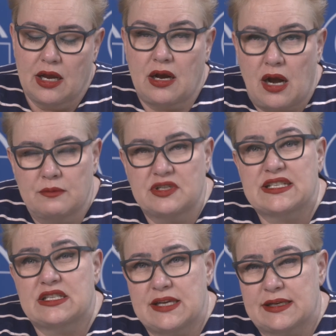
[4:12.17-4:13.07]

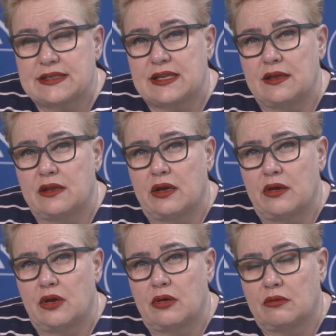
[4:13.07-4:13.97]
comes just in
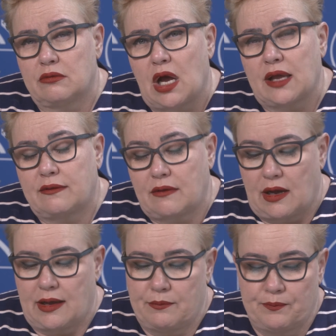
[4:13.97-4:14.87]
the right
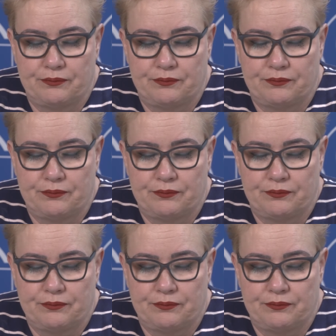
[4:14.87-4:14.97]
time.